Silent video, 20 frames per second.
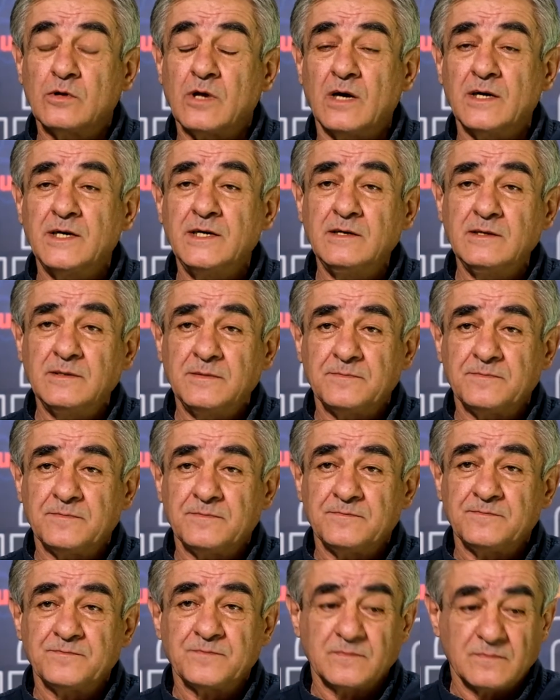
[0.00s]
The
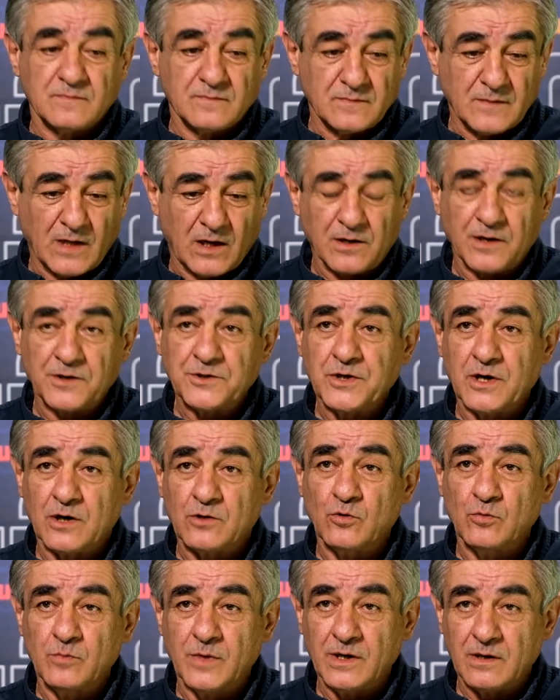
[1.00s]
Sultan is offered to work
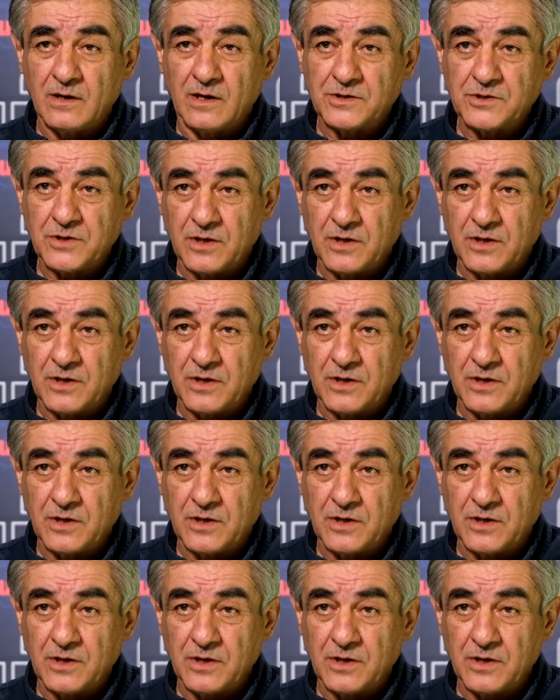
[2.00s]
with them.